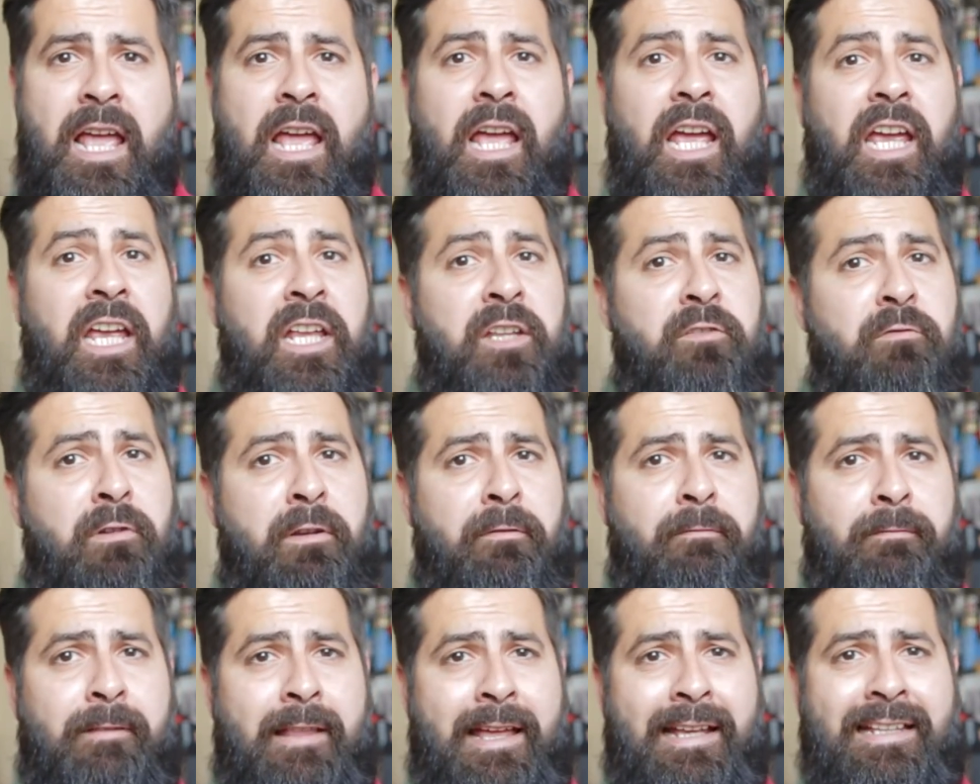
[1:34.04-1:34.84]
It
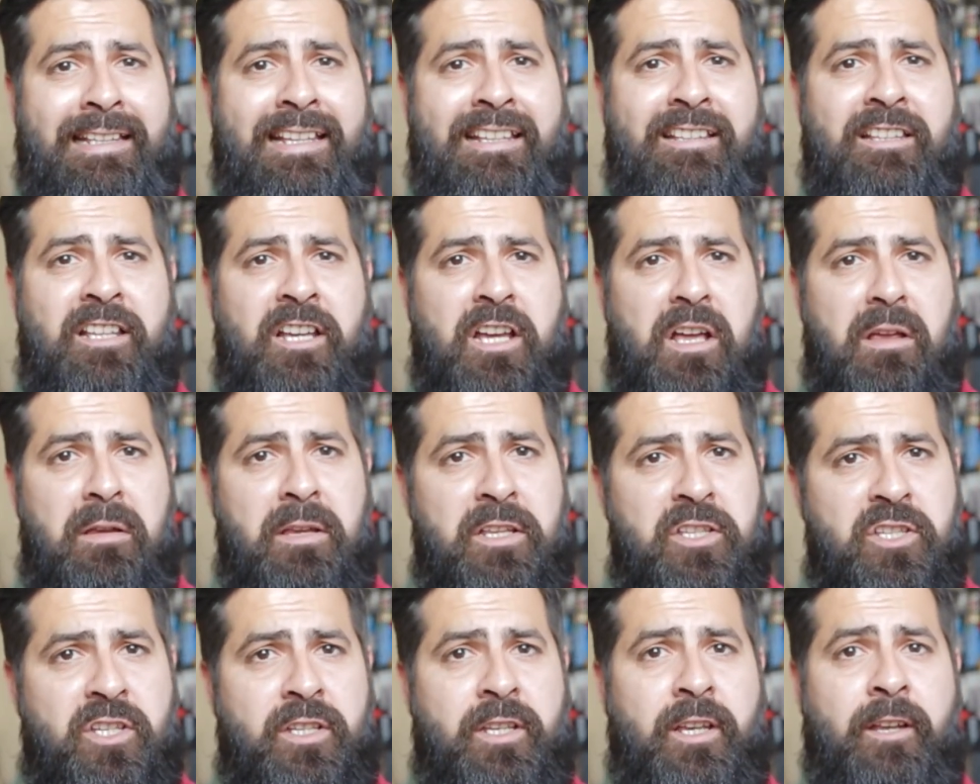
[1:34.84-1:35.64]
reflected the
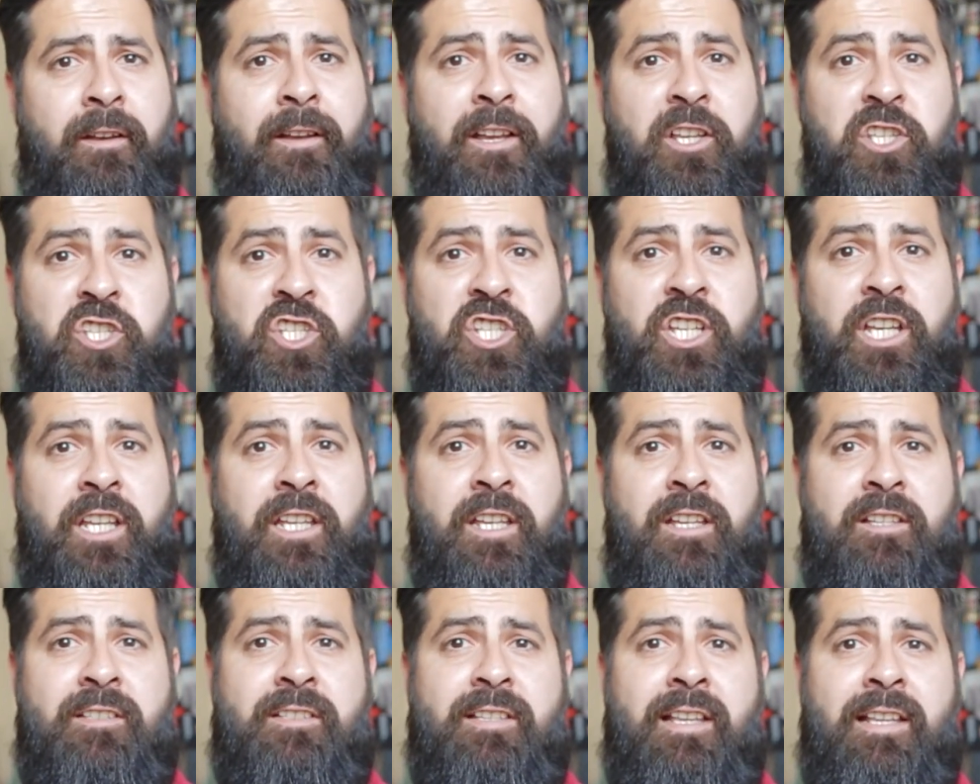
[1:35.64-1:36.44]
engineering
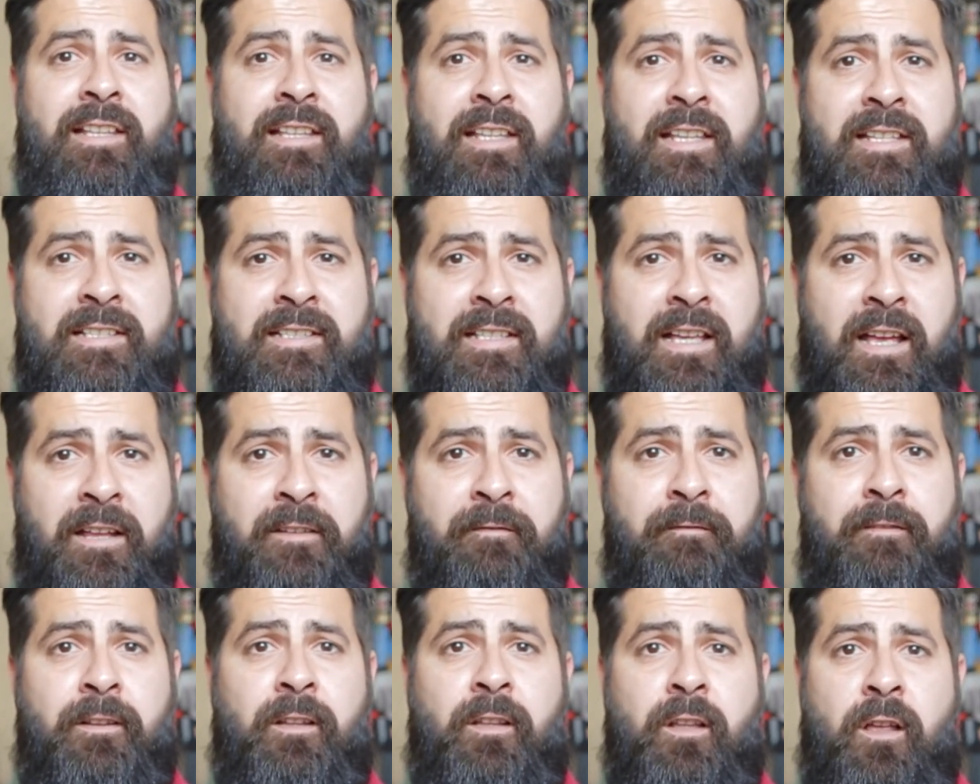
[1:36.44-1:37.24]
genius and
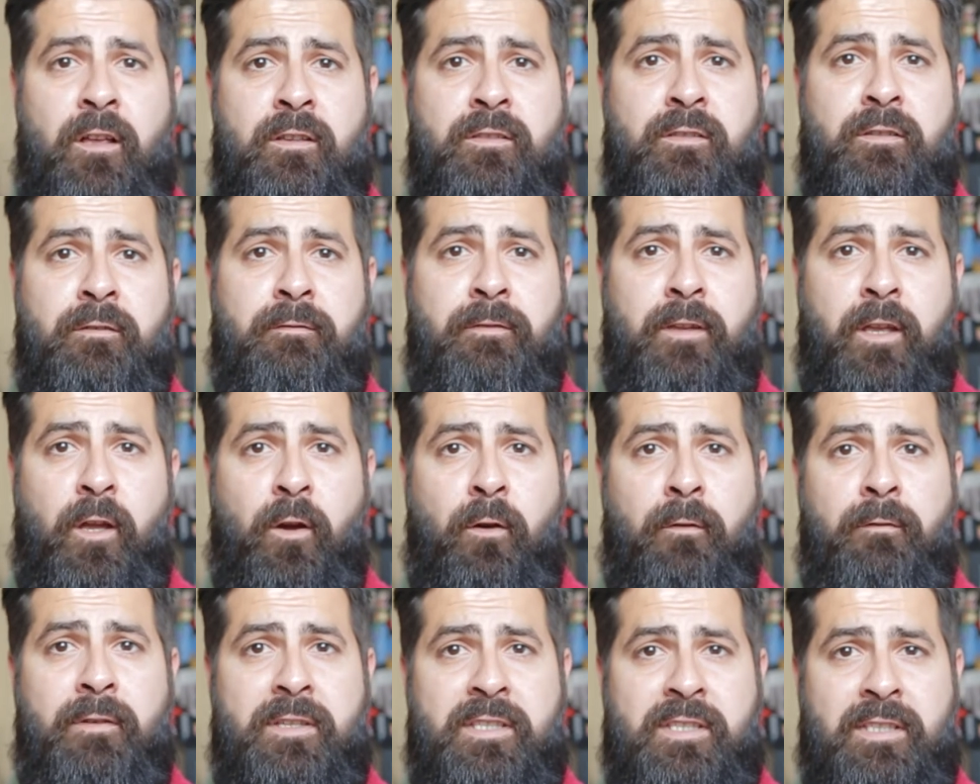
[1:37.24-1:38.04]
design philosophy
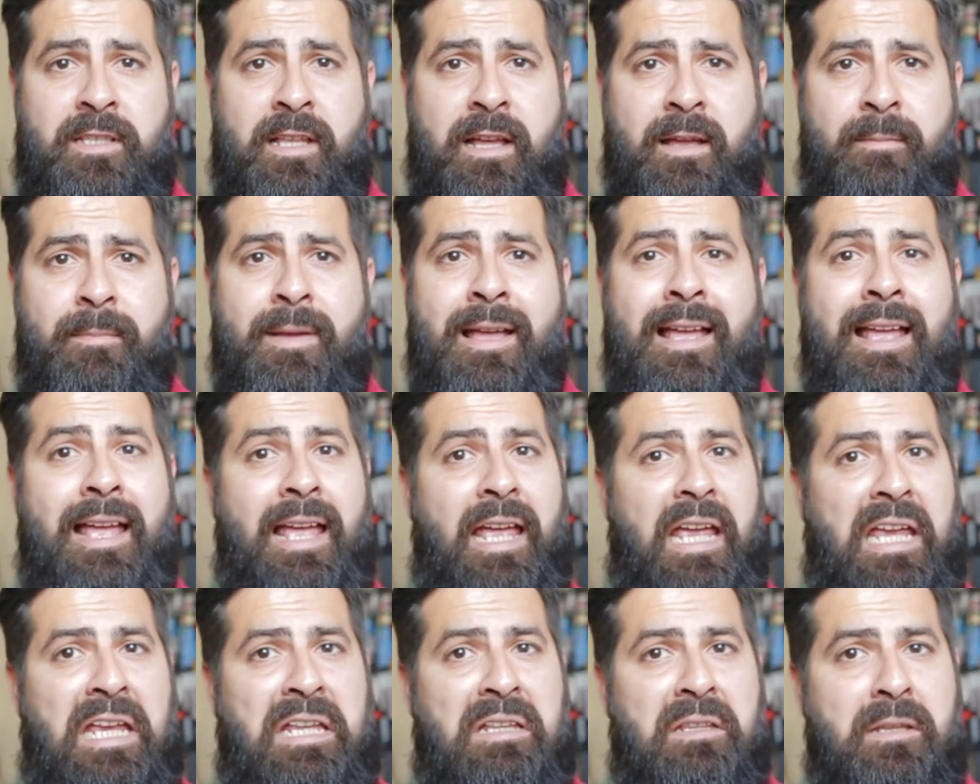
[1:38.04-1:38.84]
of its time.
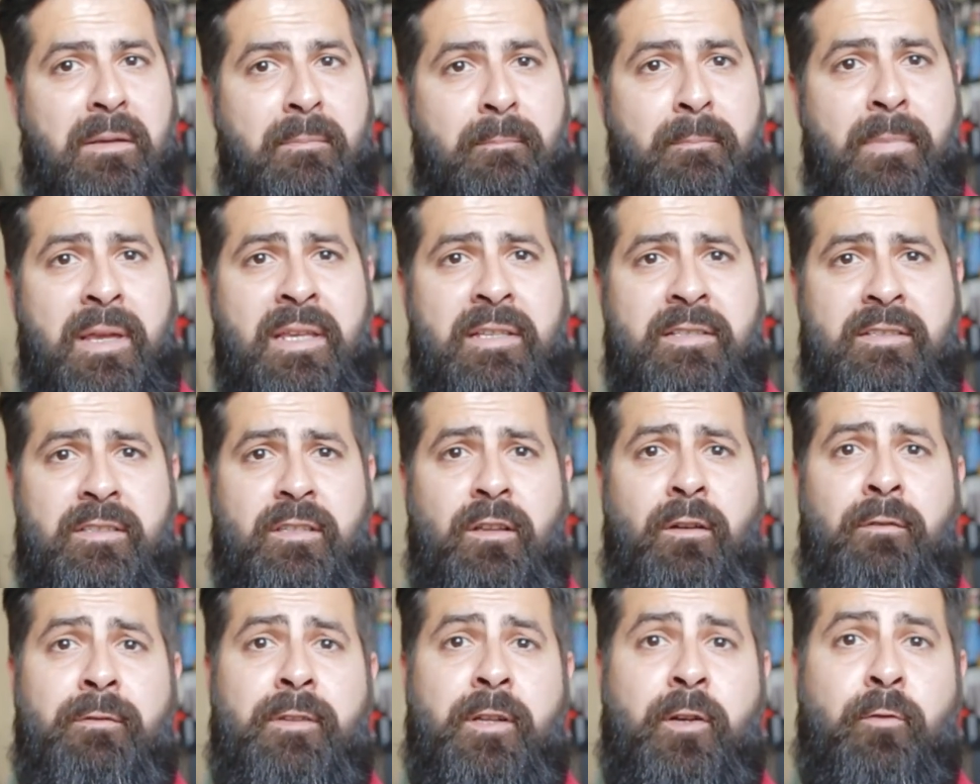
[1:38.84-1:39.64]
In the midst
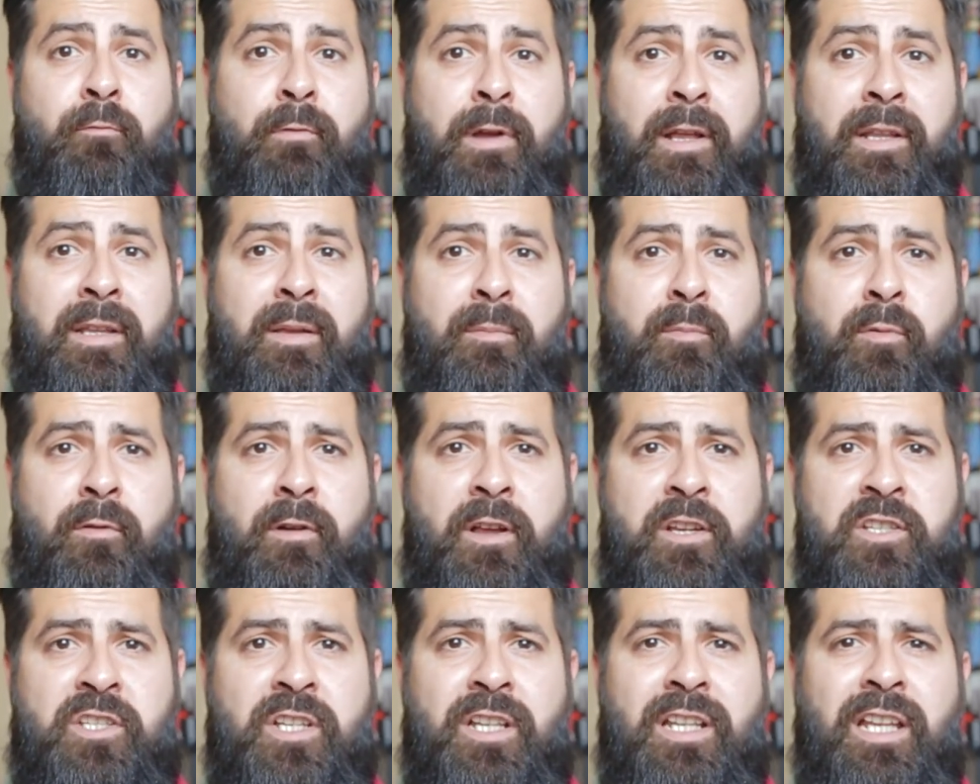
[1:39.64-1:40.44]
of the Great
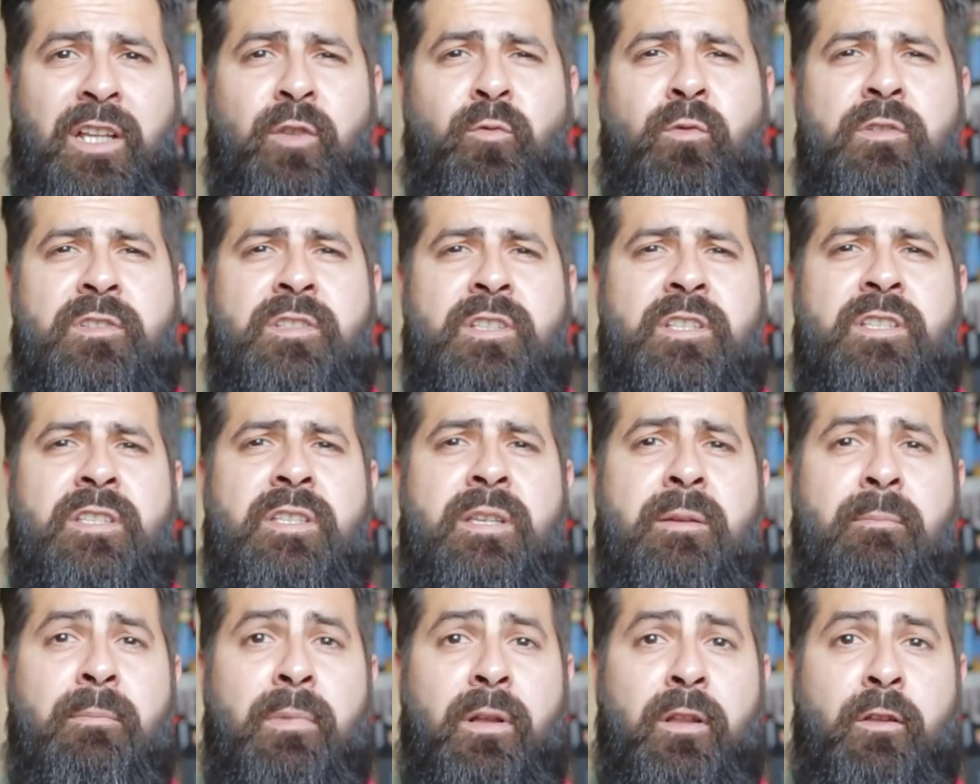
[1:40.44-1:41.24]
Depression, it was a
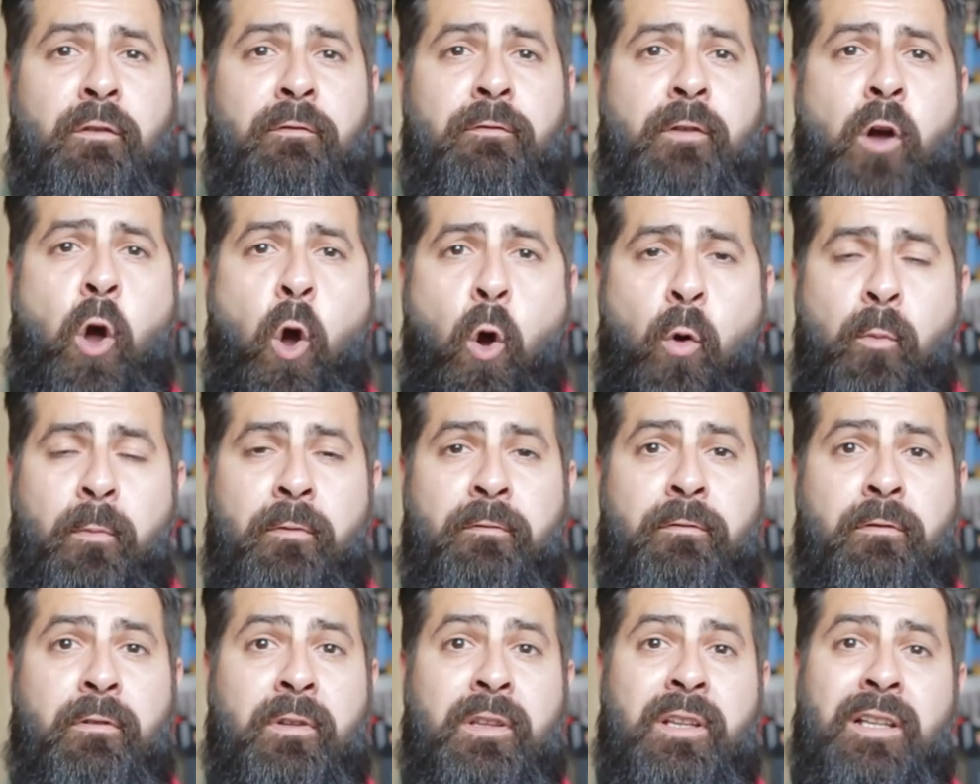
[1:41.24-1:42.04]
symbol of hope
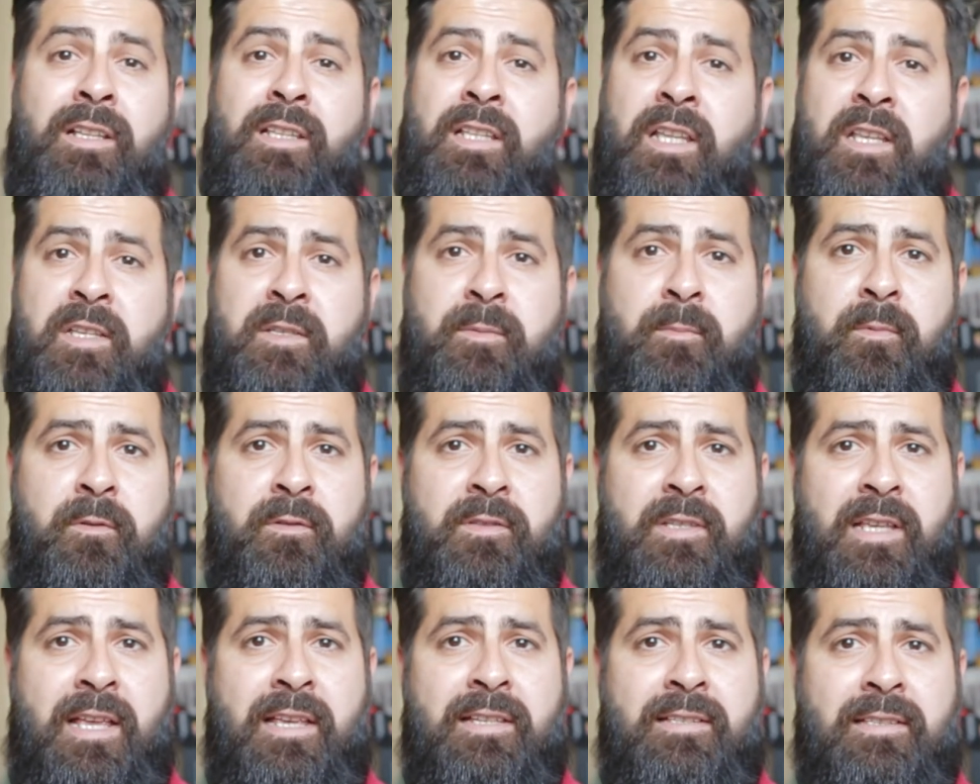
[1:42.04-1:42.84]
for the
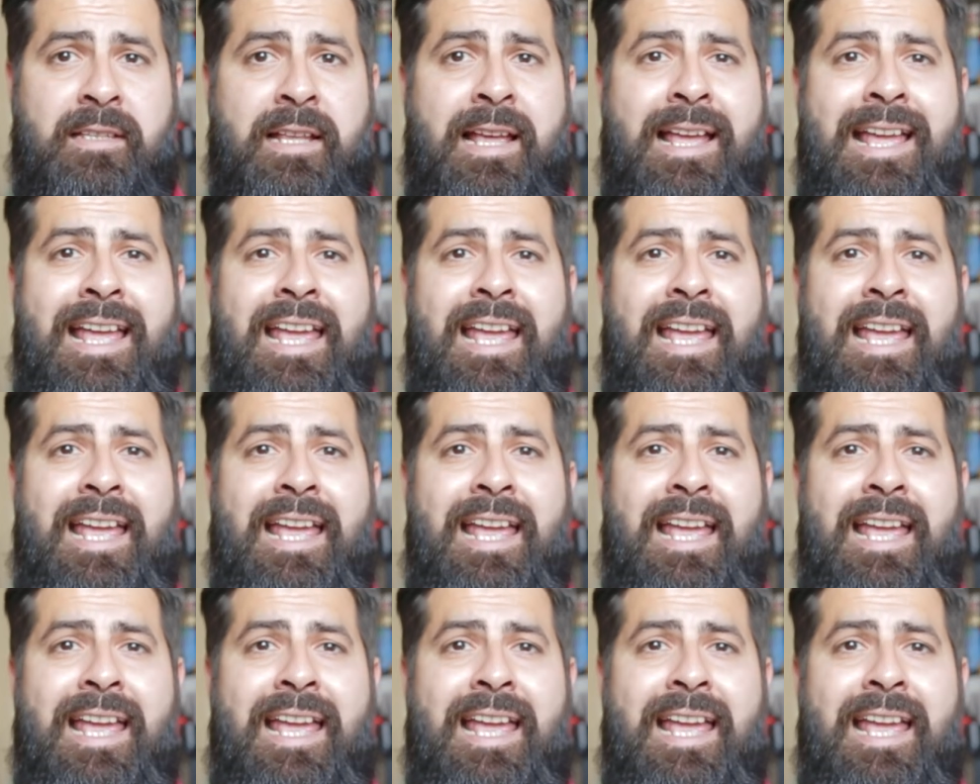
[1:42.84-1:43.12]
dispossessed.